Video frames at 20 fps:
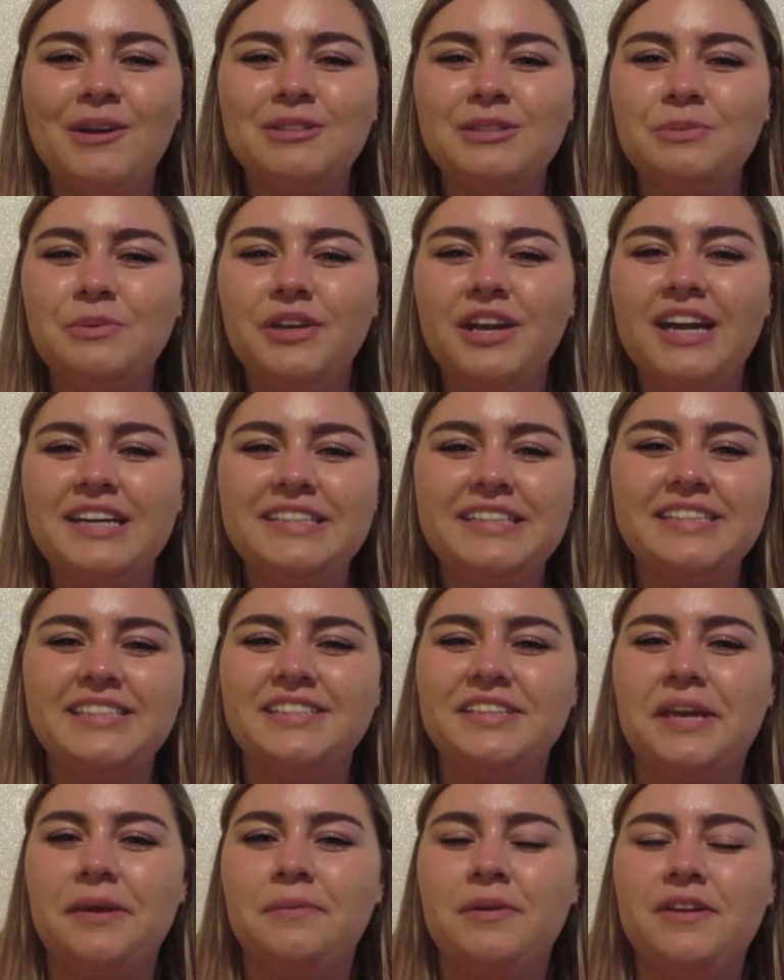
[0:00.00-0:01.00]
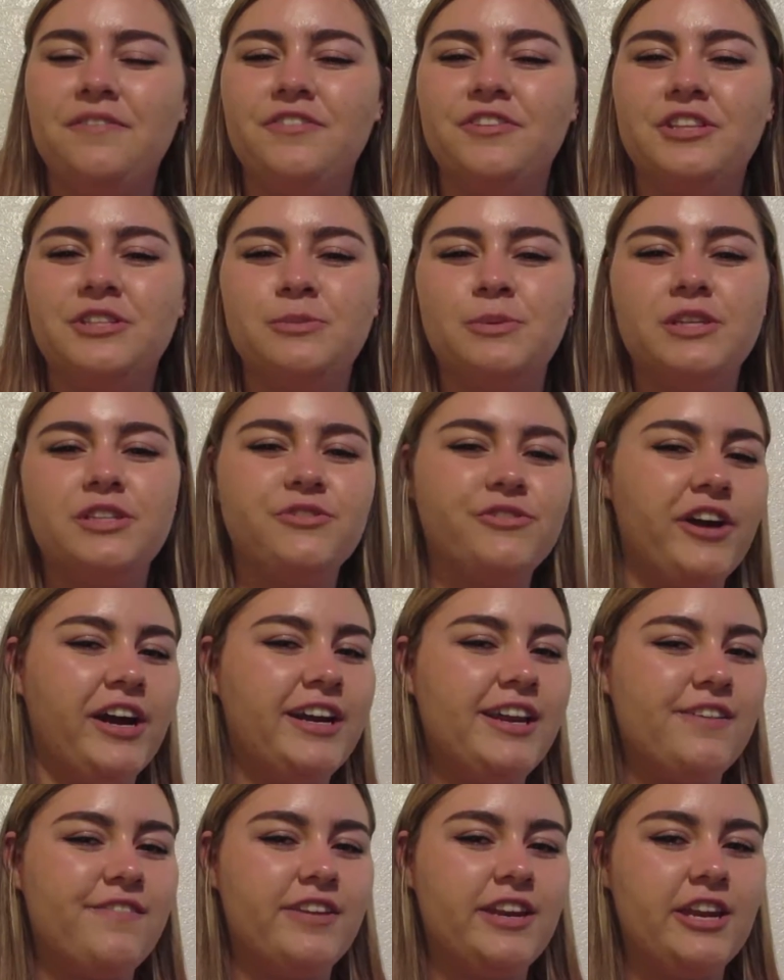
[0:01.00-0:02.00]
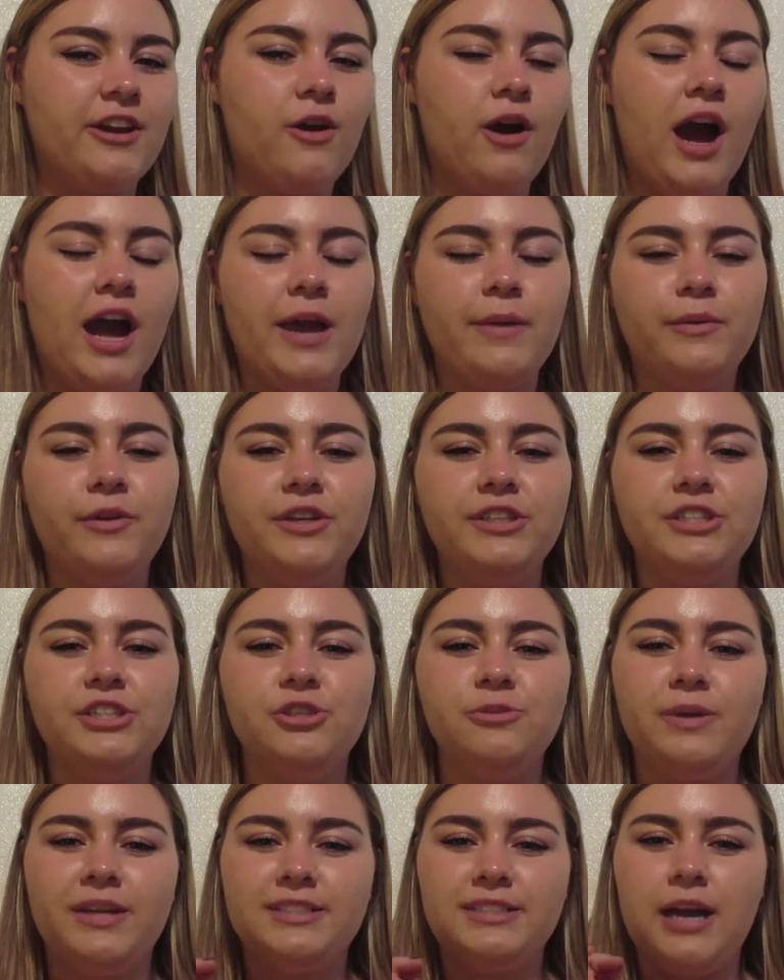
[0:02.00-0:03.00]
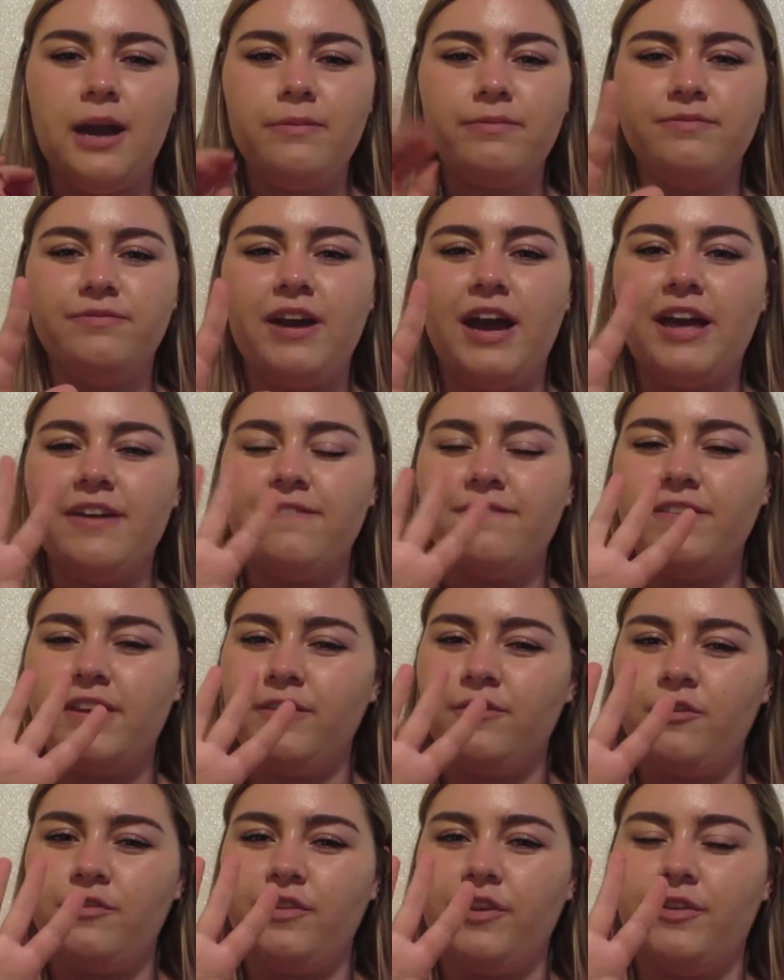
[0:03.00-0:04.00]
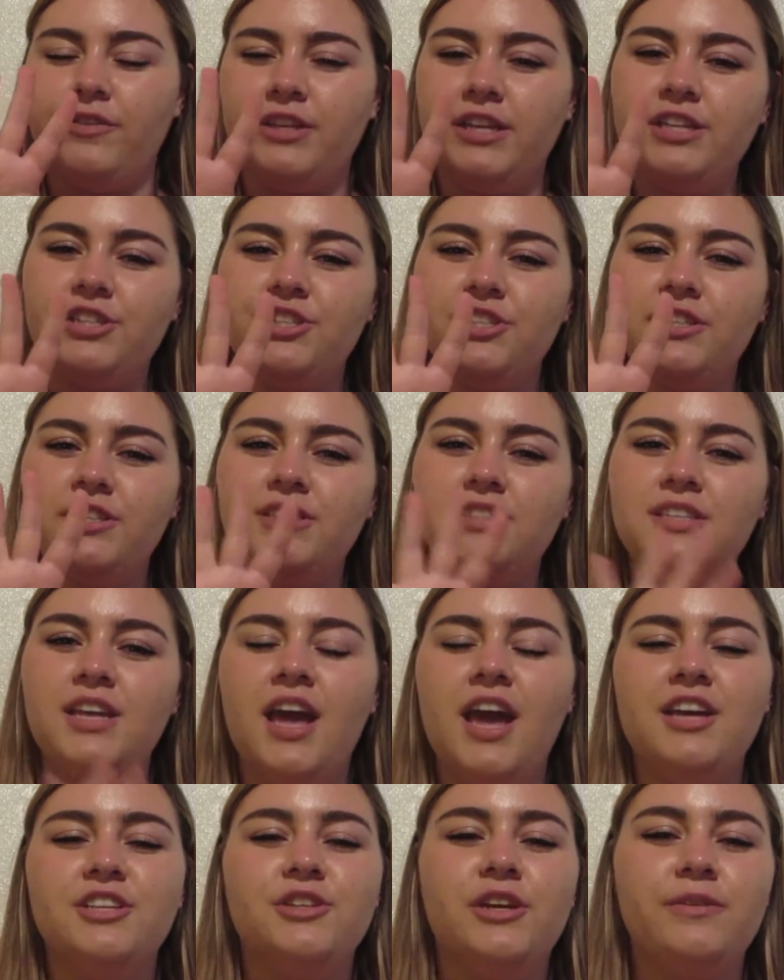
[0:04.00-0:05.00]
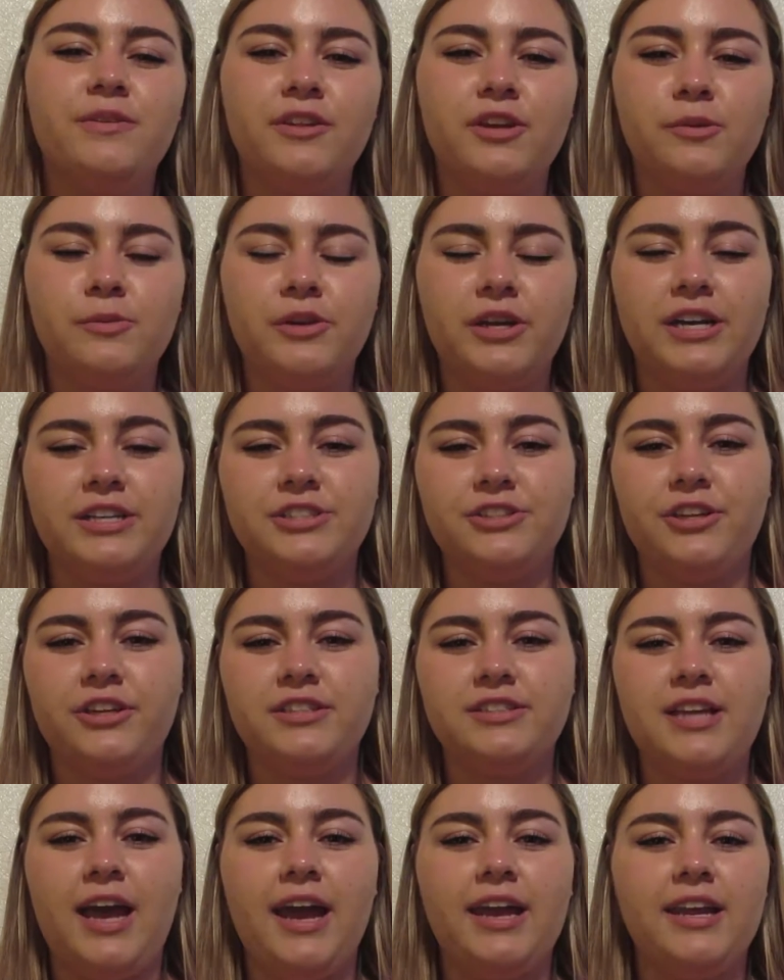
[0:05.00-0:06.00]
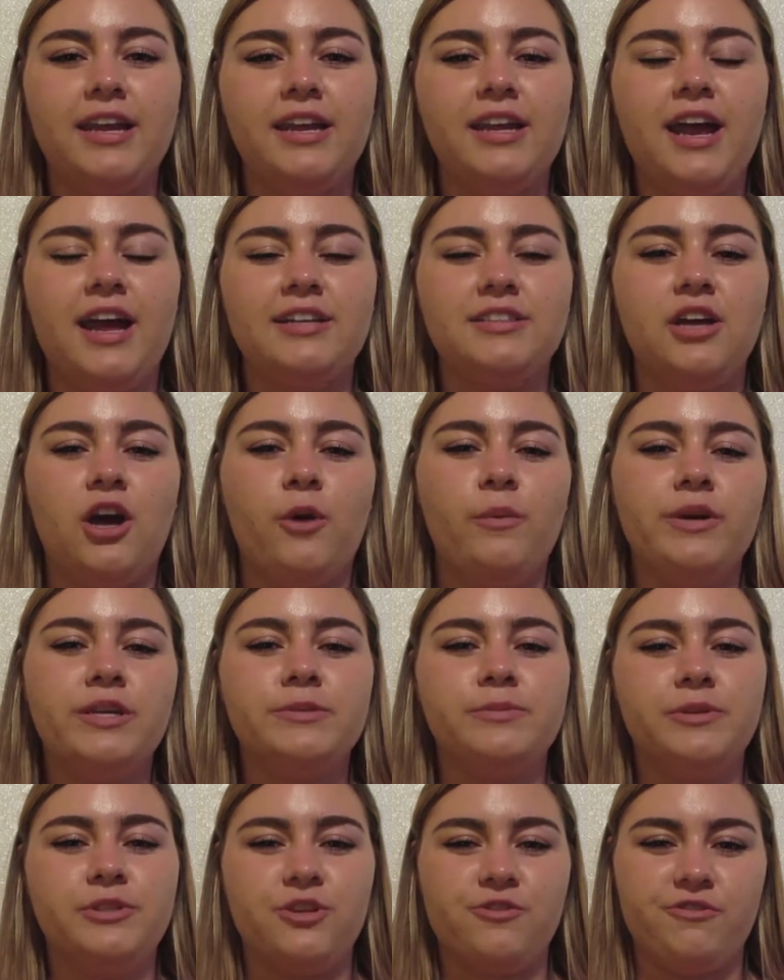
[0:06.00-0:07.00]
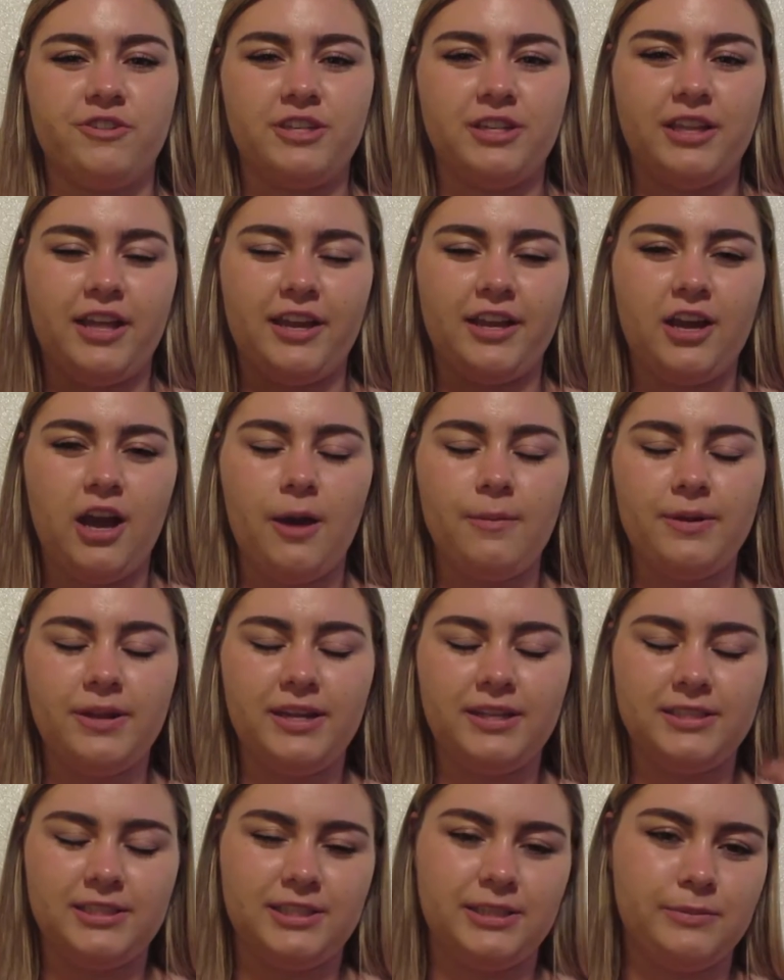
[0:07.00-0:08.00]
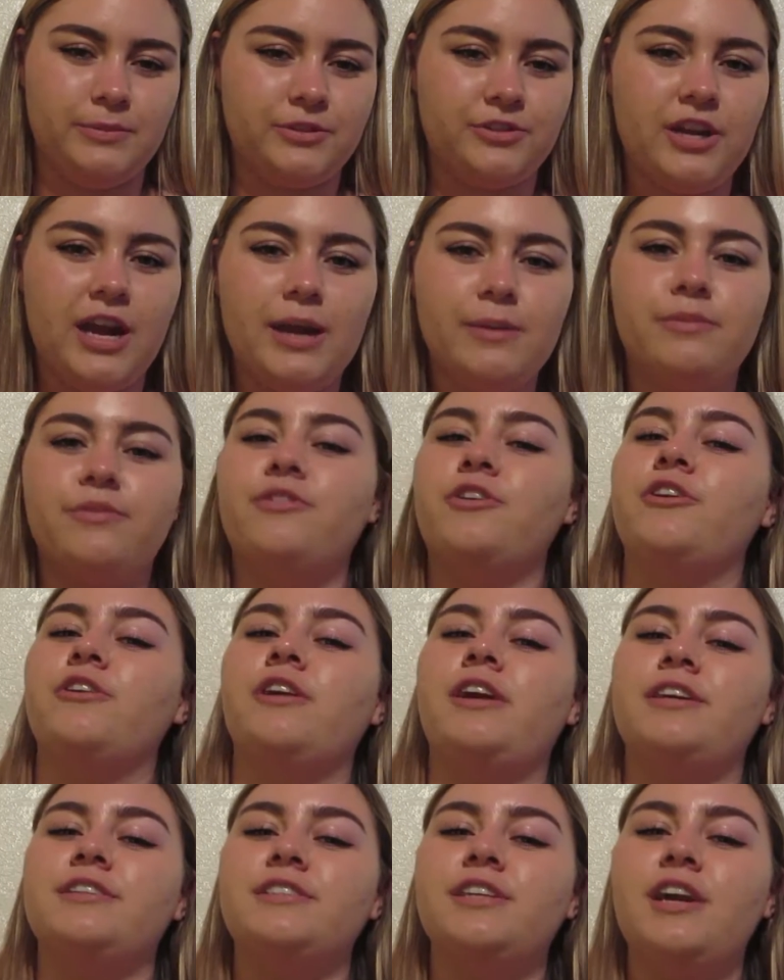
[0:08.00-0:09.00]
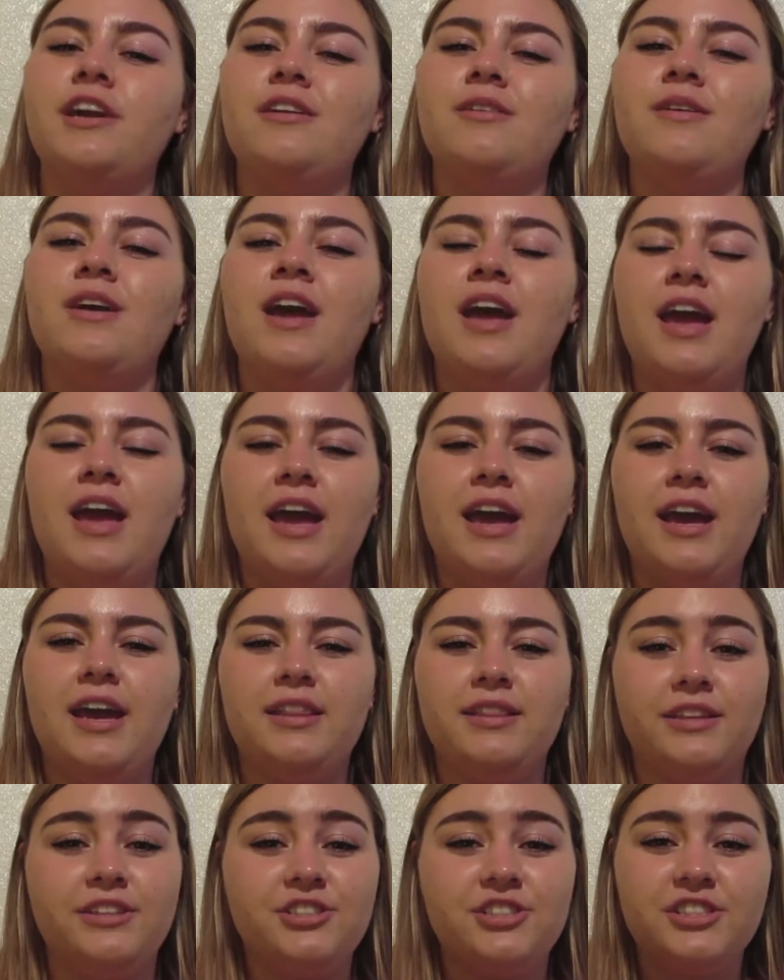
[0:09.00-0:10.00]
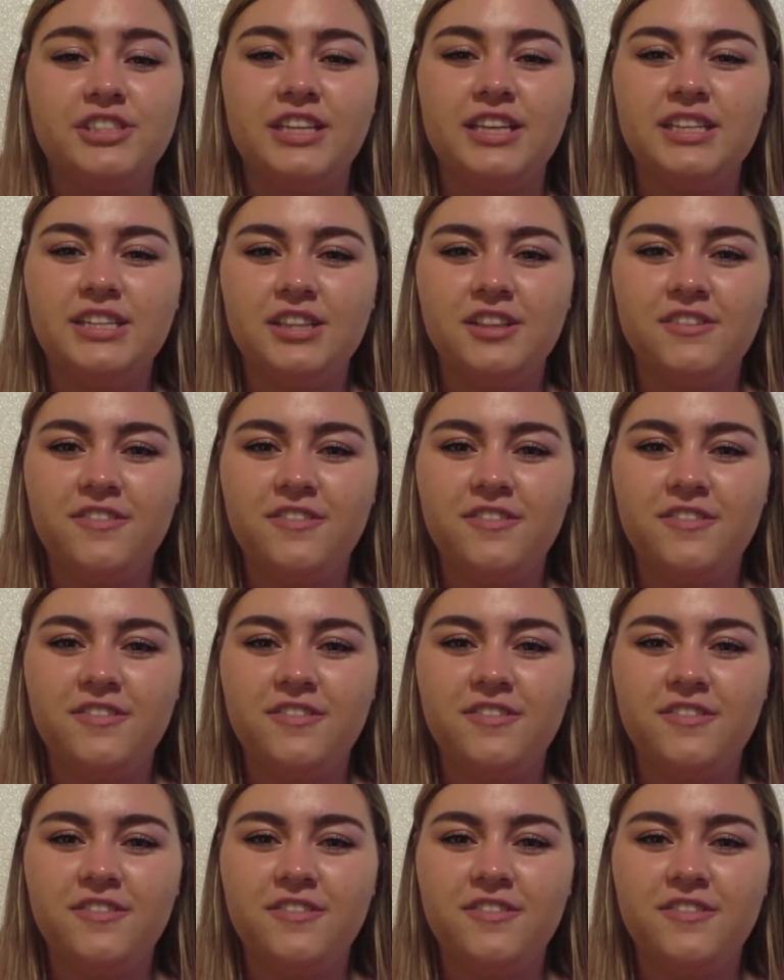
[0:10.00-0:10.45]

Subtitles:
up you guys, it's Sammy, and for this week's Friday video I am going to do my top 5 favorite foundations. So I really hope you guys are excited. As always, please don't forget to like, comment, and subscribe before you guys go, and let's just get into the